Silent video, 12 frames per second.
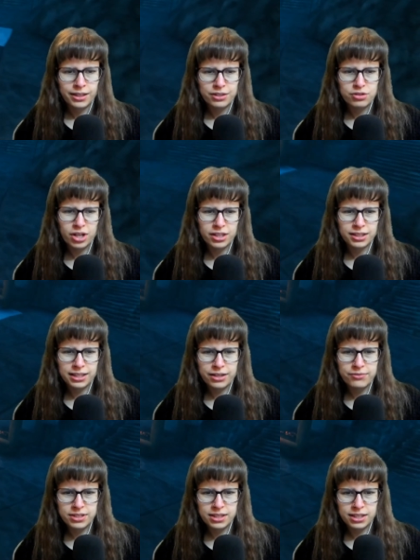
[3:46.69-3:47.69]
I'd rather get
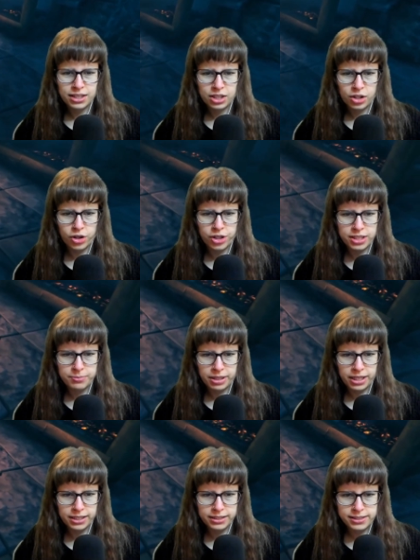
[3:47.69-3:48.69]
rid of the coin
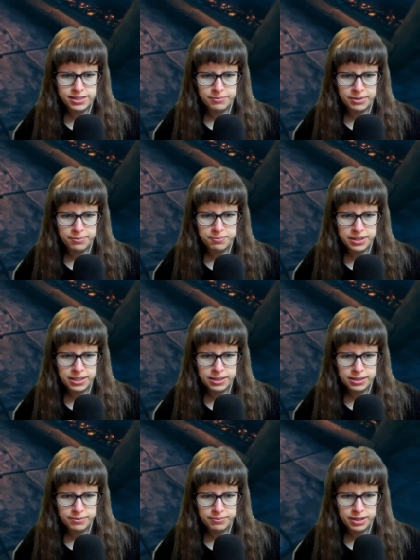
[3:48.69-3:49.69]
piles than my
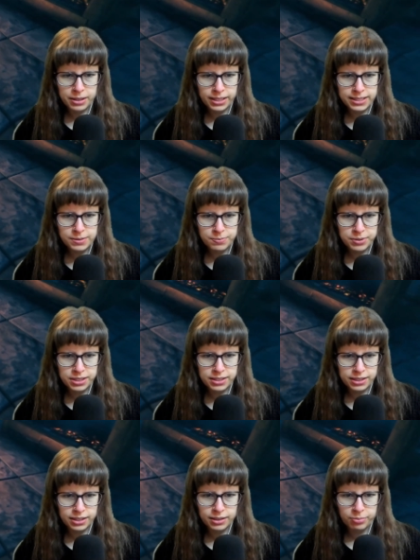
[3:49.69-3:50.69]
big, my nice big
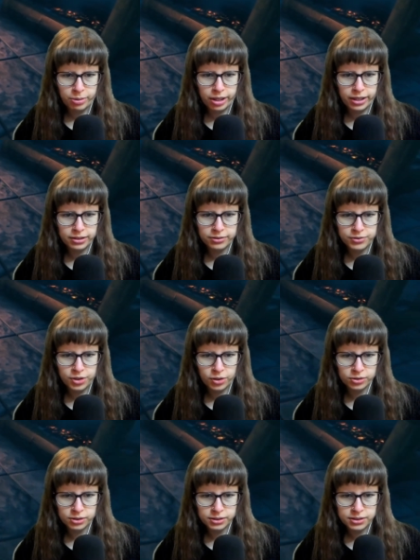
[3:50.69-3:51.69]
uh, pile of
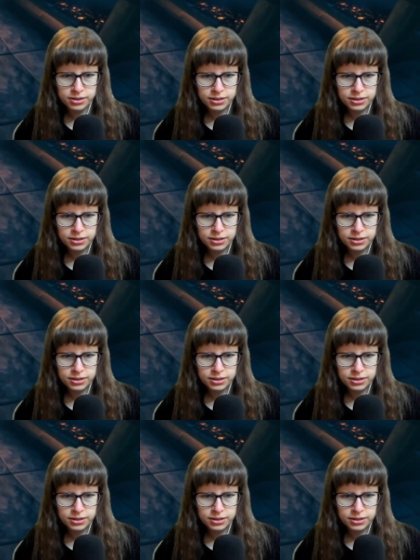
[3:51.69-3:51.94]
gold.